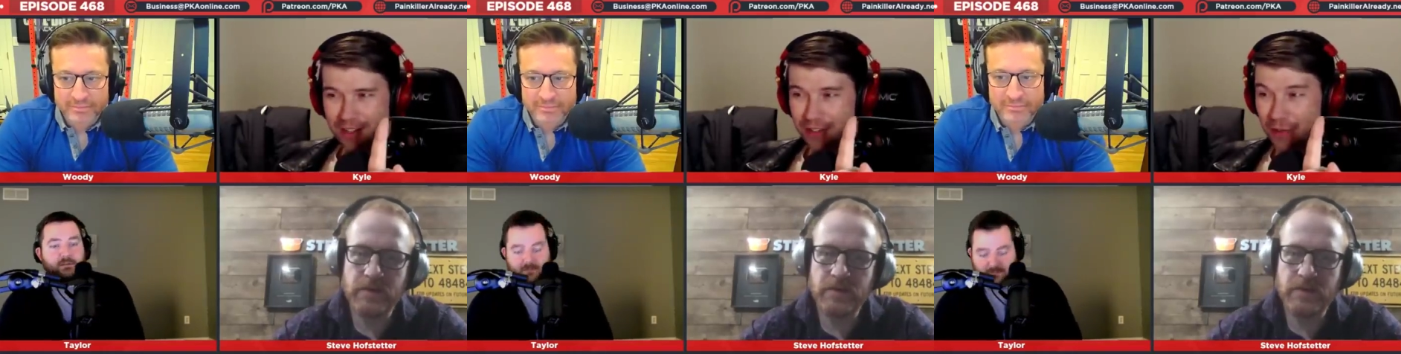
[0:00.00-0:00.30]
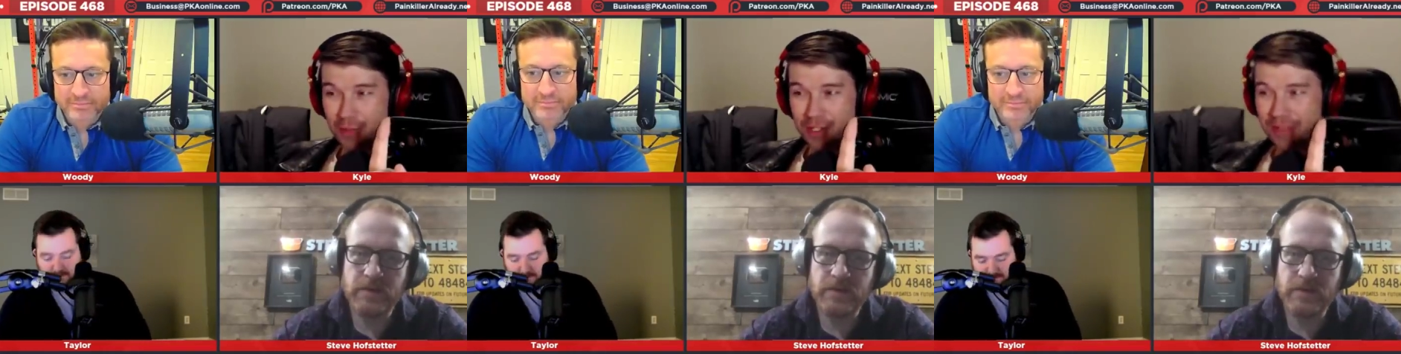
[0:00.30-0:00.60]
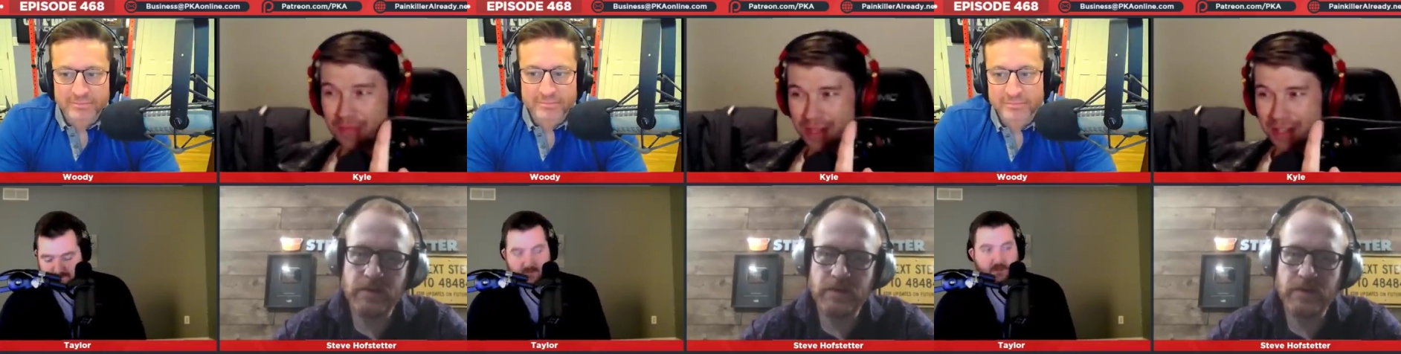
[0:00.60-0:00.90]
Speaker 1: don't
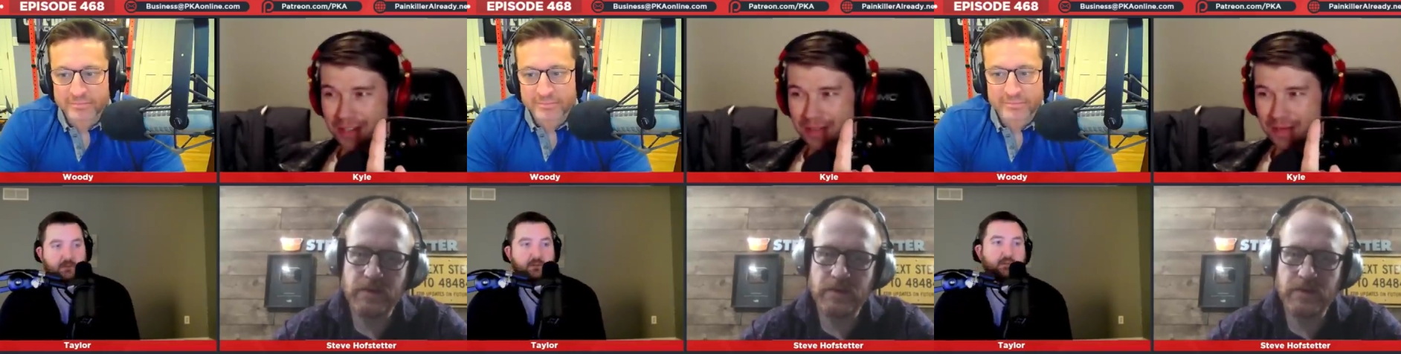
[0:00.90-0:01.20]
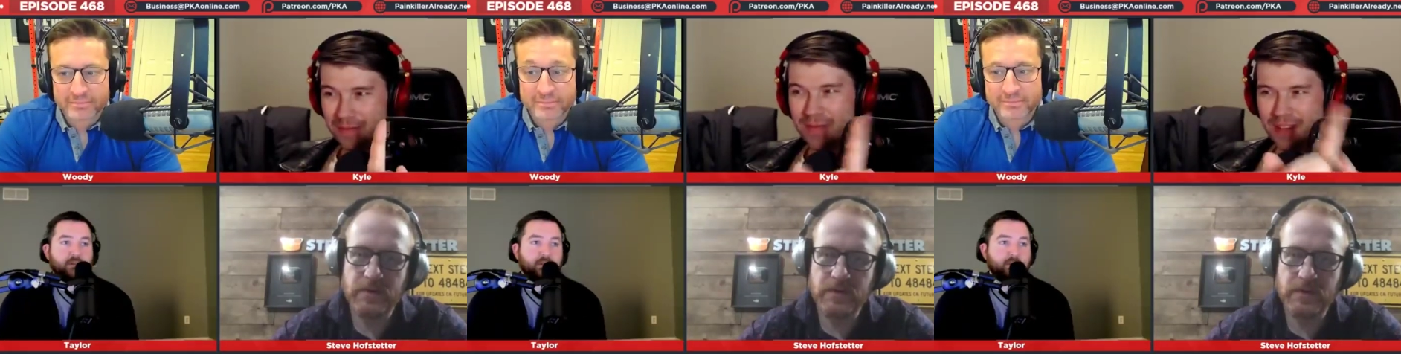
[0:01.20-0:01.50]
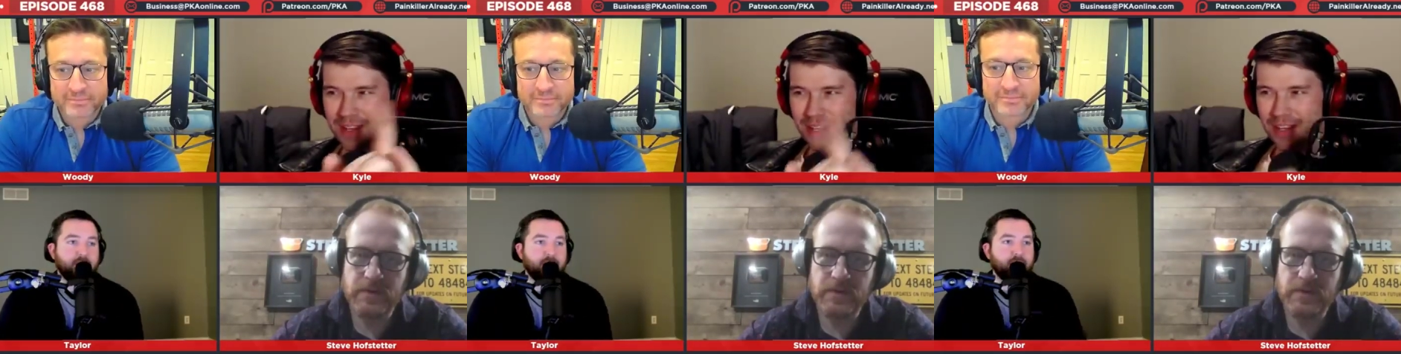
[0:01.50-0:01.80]
believe me.
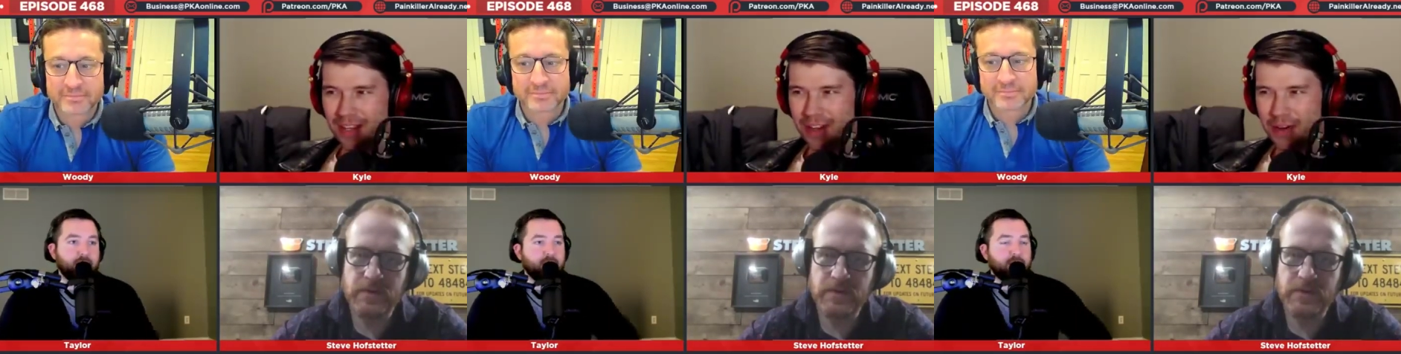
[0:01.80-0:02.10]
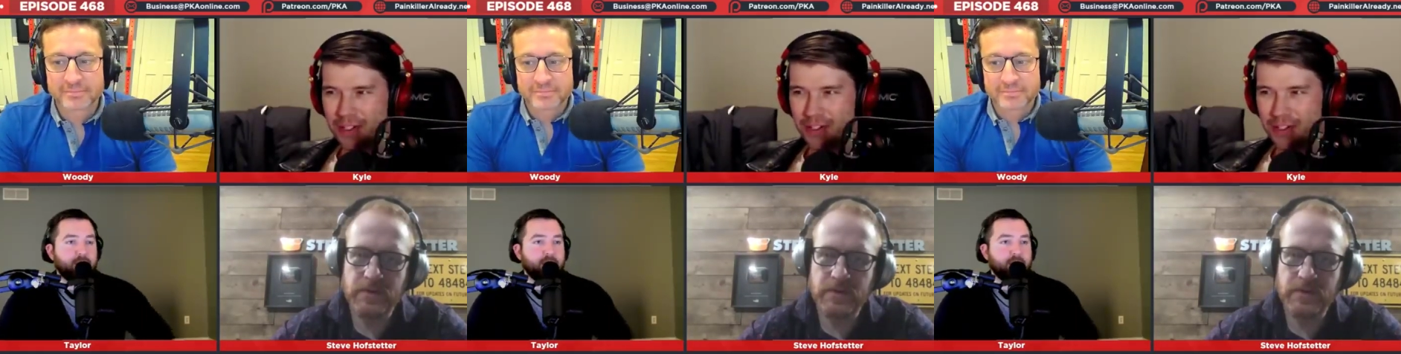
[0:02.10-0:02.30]
Hear it